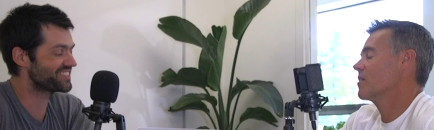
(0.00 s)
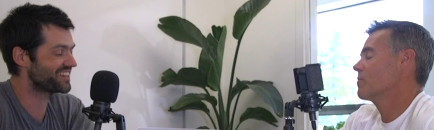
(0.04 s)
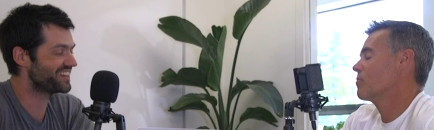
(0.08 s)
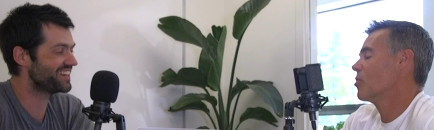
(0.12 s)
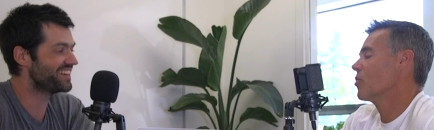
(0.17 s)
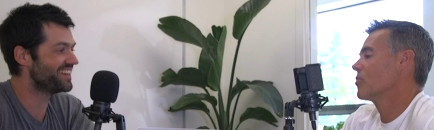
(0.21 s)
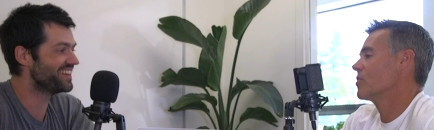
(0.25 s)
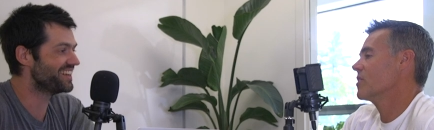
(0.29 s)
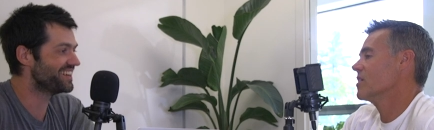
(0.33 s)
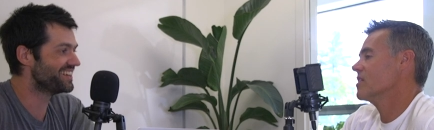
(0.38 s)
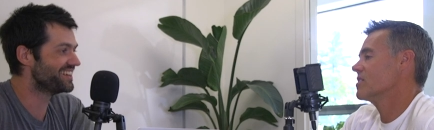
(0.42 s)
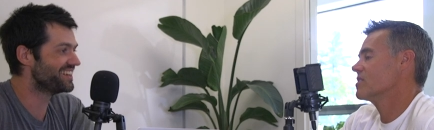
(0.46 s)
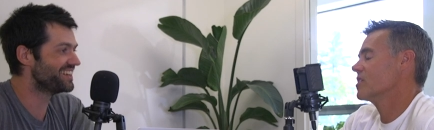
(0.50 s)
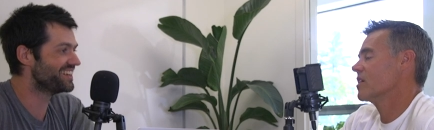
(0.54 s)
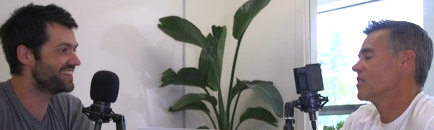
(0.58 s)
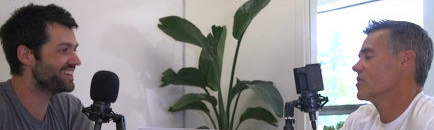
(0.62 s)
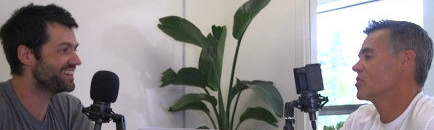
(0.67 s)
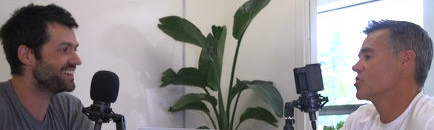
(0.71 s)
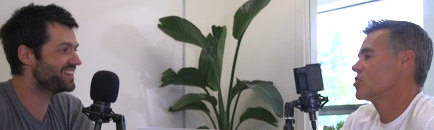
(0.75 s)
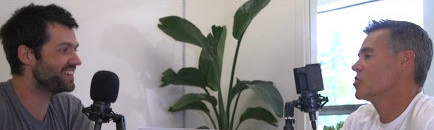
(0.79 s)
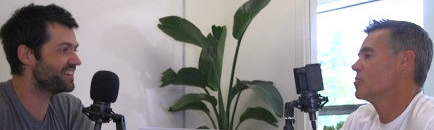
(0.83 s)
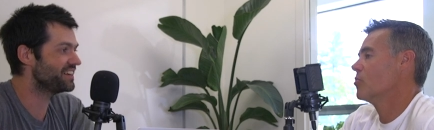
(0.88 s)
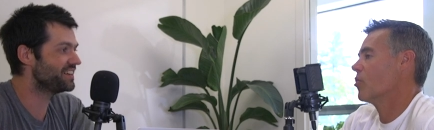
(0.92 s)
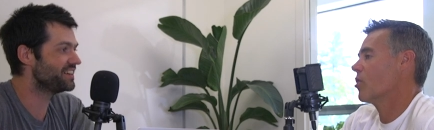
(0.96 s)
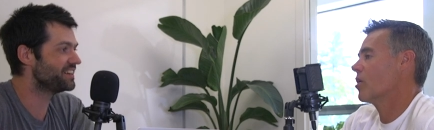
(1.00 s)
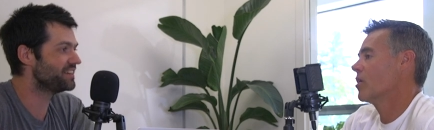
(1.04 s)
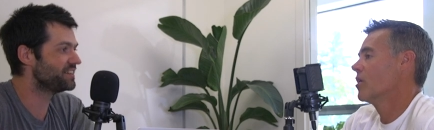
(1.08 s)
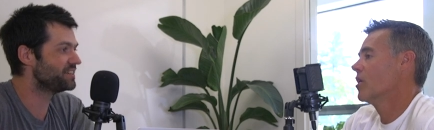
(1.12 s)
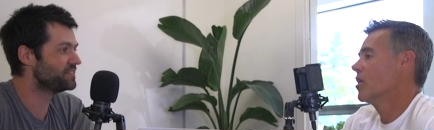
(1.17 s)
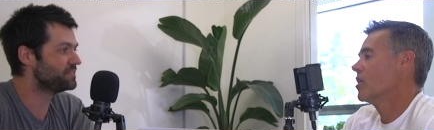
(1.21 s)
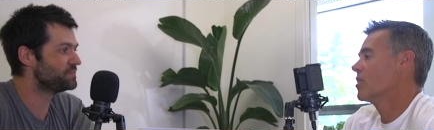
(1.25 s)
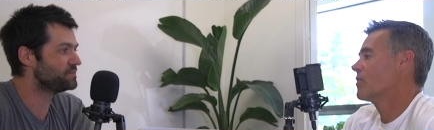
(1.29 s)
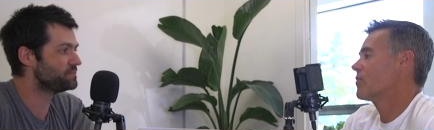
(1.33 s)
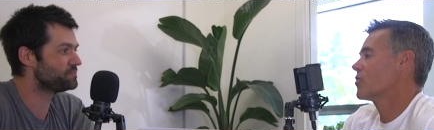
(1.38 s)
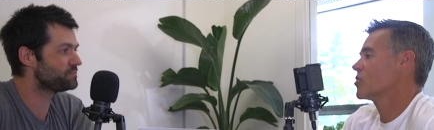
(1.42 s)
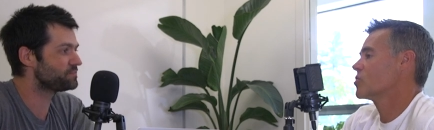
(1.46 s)
Speaker 1: both these. There's two yep. more.
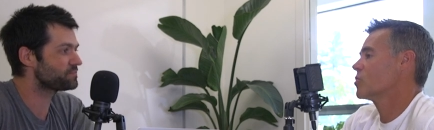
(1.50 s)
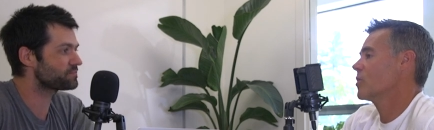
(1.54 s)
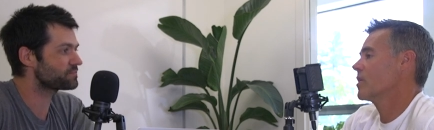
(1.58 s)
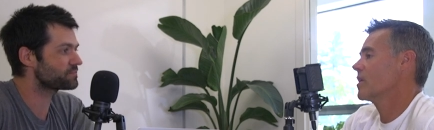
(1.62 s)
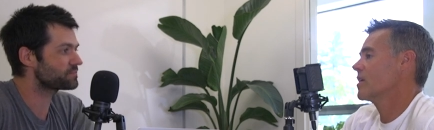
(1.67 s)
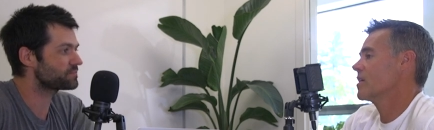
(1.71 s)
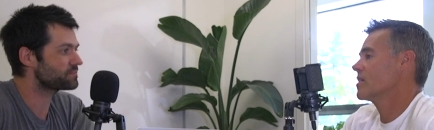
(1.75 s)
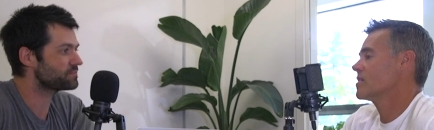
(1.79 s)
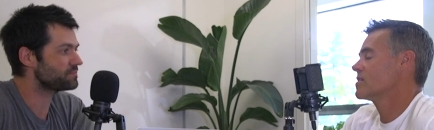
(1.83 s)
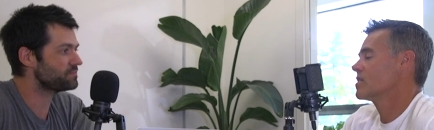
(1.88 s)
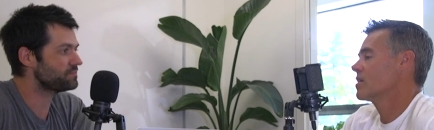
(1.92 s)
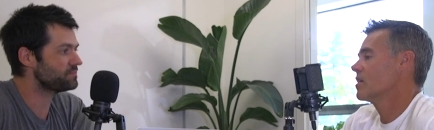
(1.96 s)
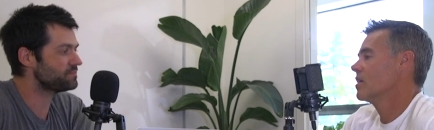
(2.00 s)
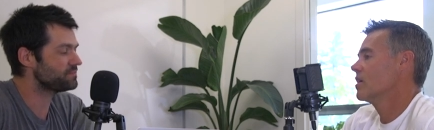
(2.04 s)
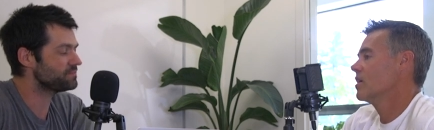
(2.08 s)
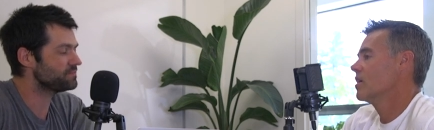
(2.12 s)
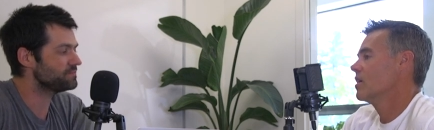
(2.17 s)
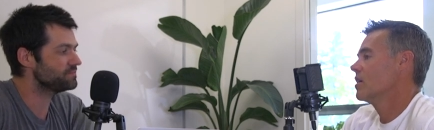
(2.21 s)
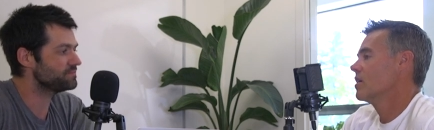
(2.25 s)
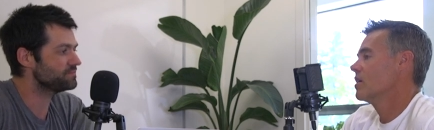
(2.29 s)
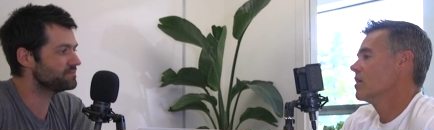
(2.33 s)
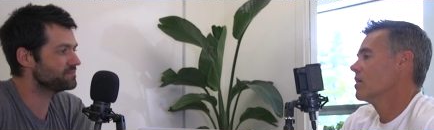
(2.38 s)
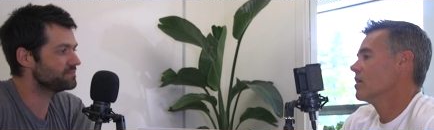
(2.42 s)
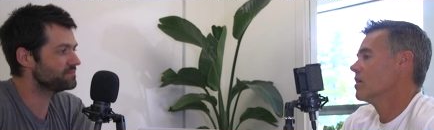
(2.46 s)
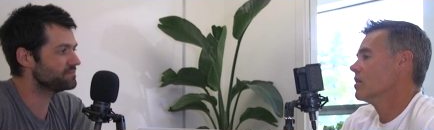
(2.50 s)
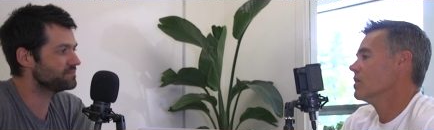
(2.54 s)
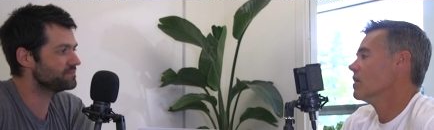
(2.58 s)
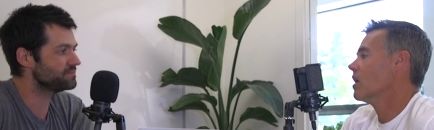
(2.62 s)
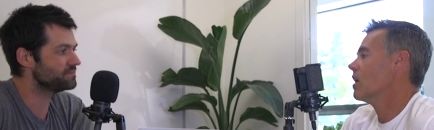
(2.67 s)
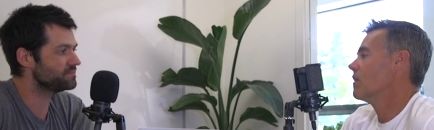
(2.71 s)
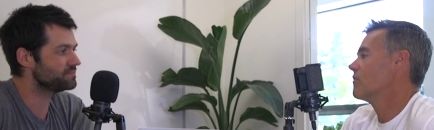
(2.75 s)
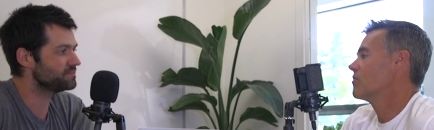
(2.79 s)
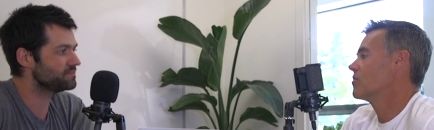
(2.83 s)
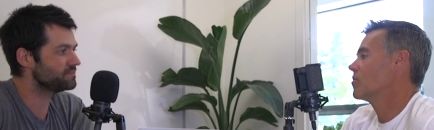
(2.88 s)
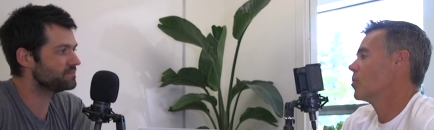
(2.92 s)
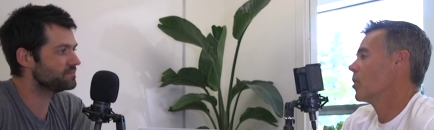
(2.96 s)
The first one is
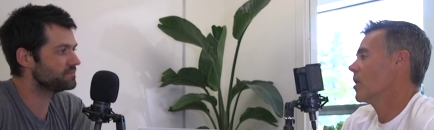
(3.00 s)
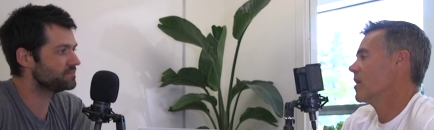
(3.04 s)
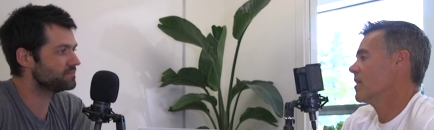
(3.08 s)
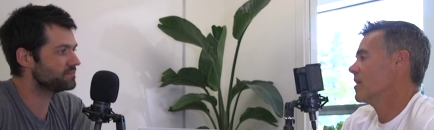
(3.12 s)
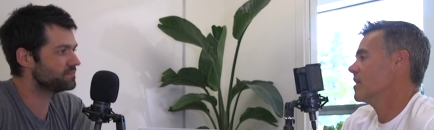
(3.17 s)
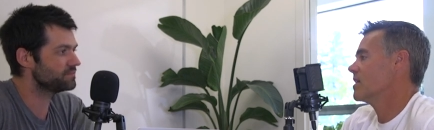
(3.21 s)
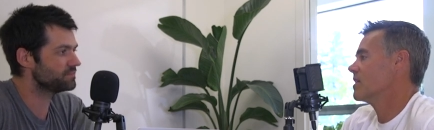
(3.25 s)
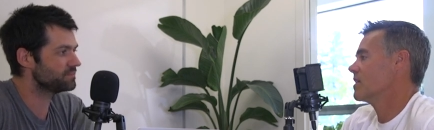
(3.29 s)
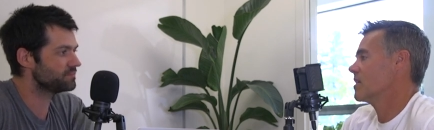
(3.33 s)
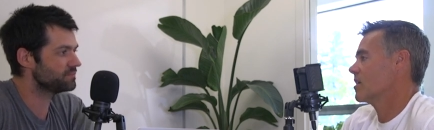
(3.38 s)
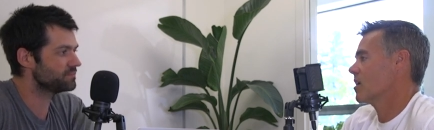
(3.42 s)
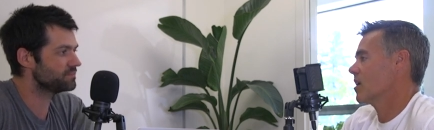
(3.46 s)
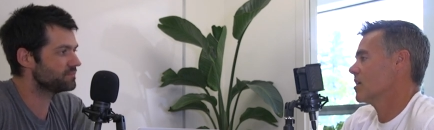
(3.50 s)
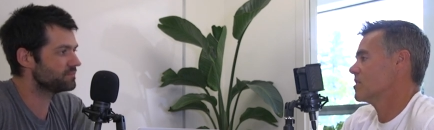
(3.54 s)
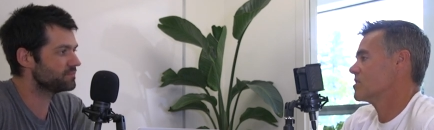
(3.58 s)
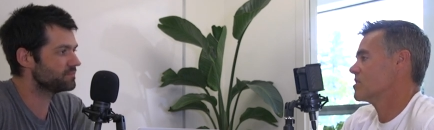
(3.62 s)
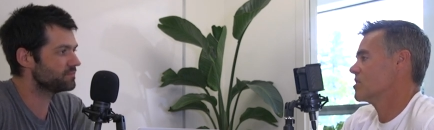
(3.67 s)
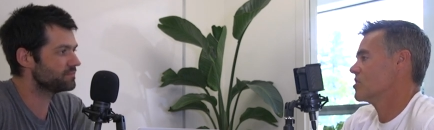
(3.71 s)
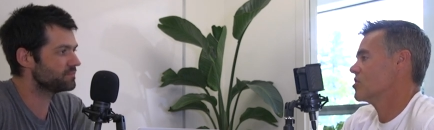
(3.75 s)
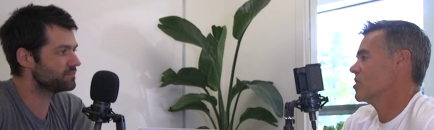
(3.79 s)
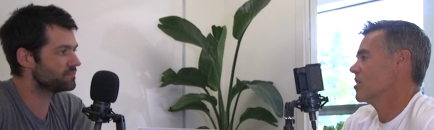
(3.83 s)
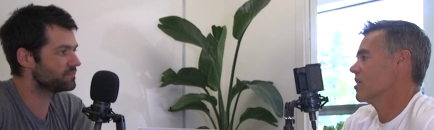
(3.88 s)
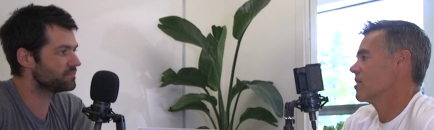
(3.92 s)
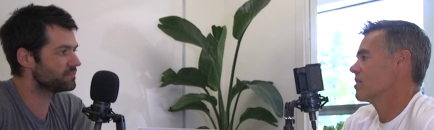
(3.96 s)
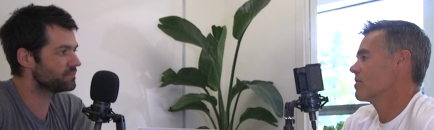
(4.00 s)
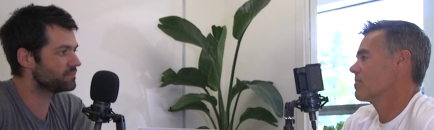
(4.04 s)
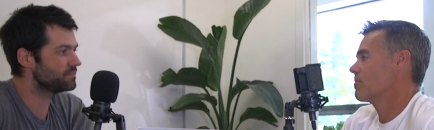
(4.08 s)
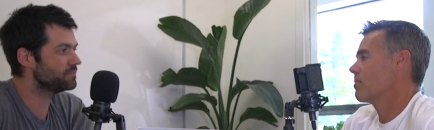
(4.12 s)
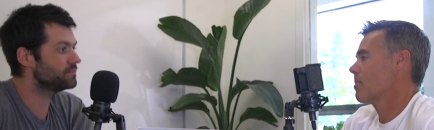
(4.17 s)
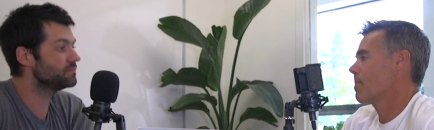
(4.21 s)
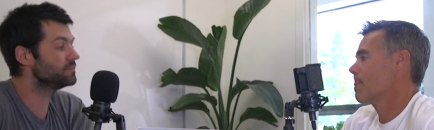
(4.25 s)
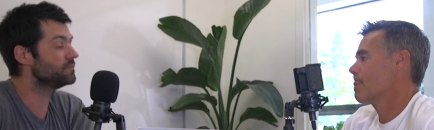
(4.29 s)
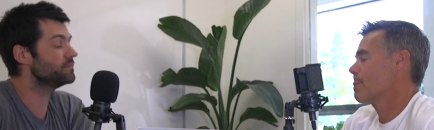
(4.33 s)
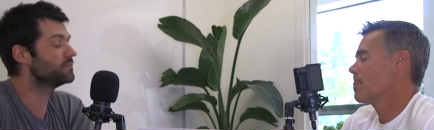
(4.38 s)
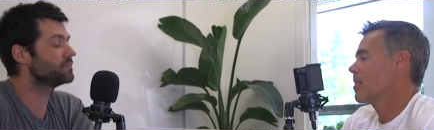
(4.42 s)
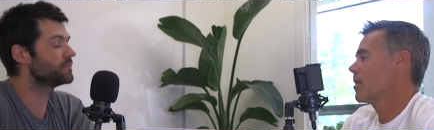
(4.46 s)
loved the way they did the cuts this year.
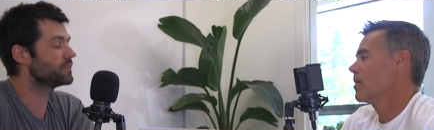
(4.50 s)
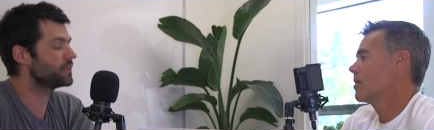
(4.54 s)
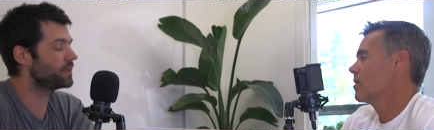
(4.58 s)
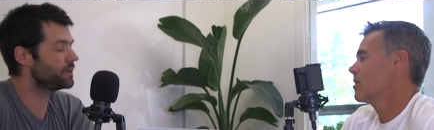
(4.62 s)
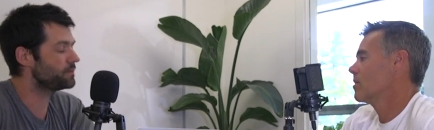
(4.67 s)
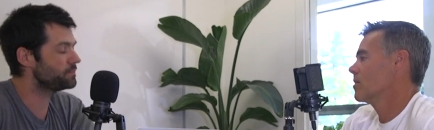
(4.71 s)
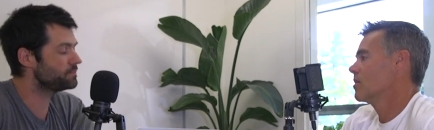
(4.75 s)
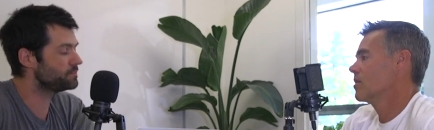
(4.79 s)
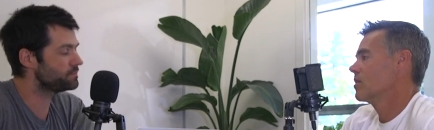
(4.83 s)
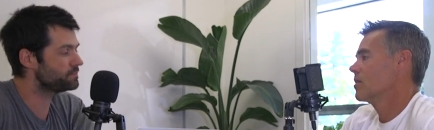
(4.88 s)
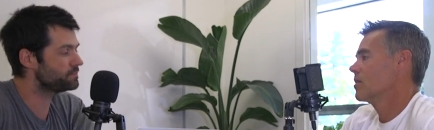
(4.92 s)
Mm, yep.